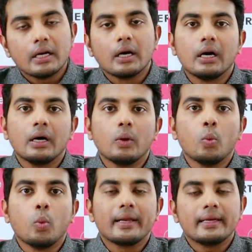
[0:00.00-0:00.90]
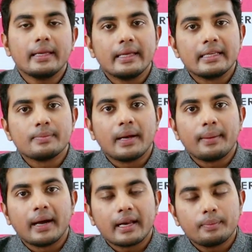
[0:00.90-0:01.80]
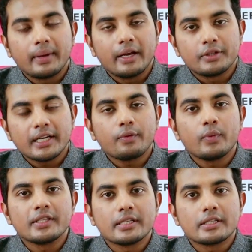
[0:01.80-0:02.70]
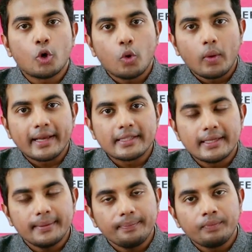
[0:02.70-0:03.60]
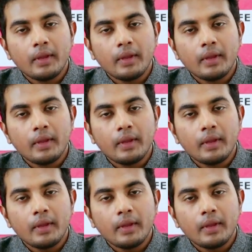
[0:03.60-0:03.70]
One is by Bharat Biotech, which is Covaxin,